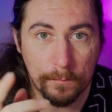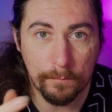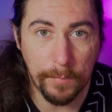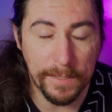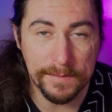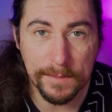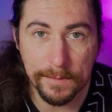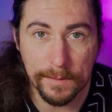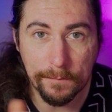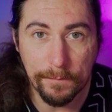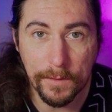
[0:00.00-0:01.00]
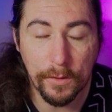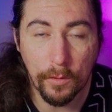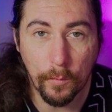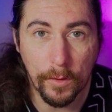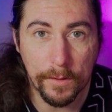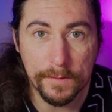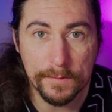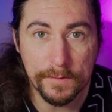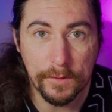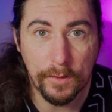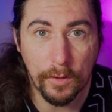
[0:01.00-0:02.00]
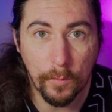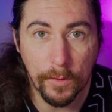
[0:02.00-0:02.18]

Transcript: basically video work and studio